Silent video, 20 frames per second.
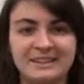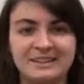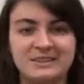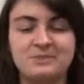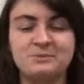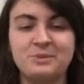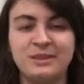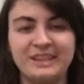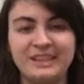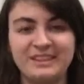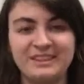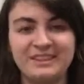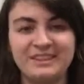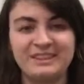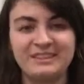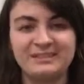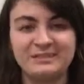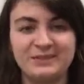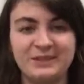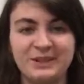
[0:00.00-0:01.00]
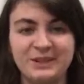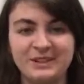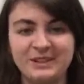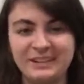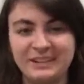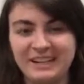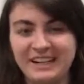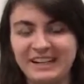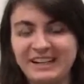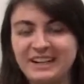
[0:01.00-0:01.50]
Good morning, third and fourth
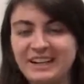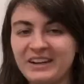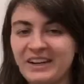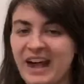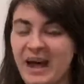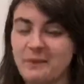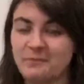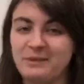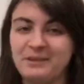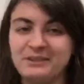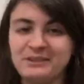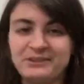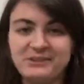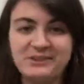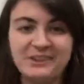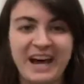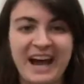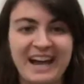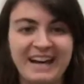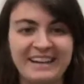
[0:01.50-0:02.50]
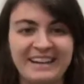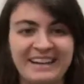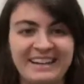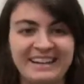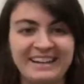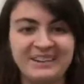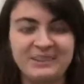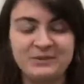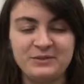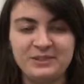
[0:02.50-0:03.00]
grade. Happy
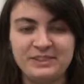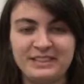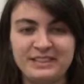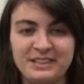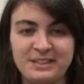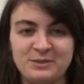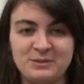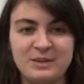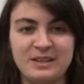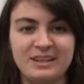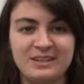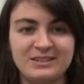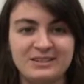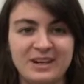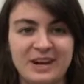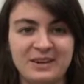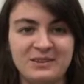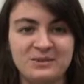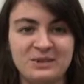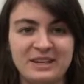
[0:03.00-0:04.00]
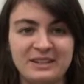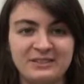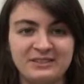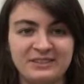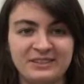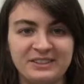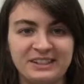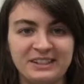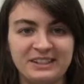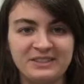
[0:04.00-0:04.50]
Friday. Hopefully this week has gone well
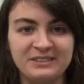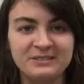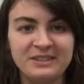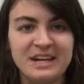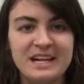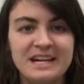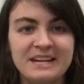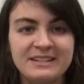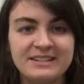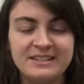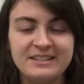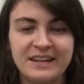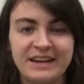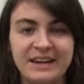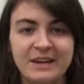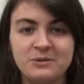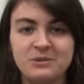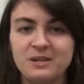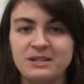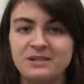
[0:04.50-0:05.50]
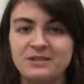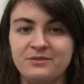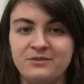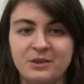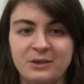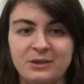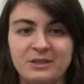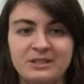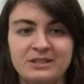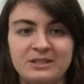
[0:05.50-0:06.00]
for you. Today I wanted to
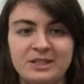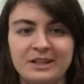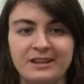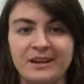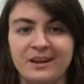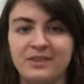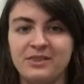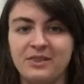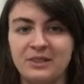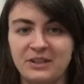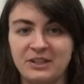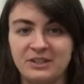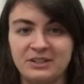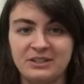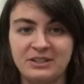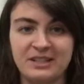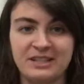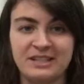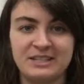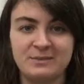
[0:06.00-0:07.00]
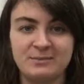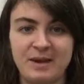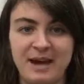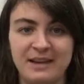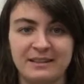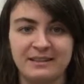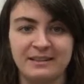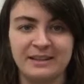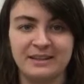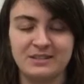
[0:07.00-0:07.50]
focus in on third grade's
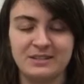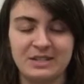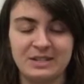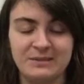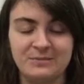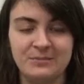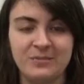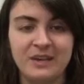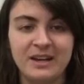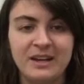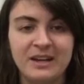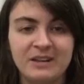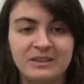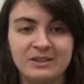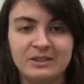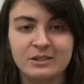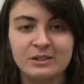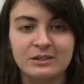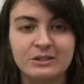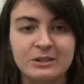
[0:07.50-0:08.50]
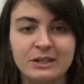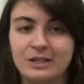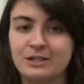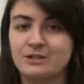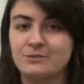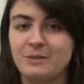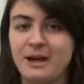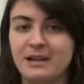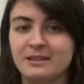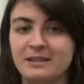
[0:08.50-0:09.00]
math lesson. Third grade,
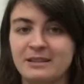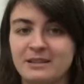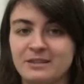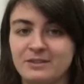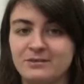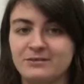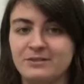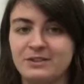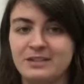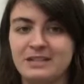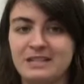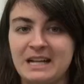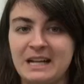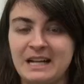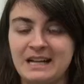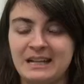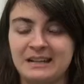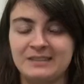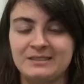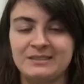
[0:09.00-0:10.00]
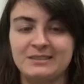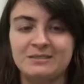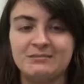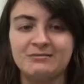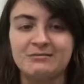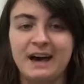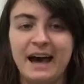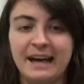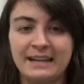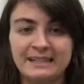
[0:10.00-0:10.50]
your math lesson for today is
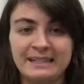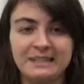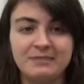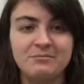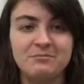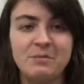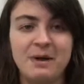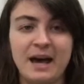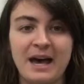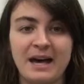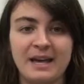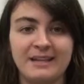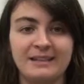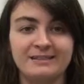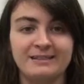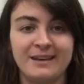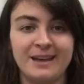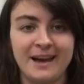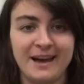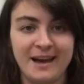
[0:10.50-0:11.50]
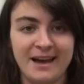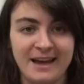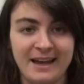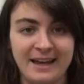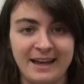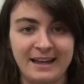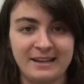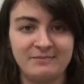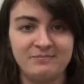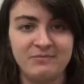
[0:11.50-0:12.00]
dividing by
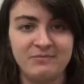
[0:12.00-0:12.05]
9.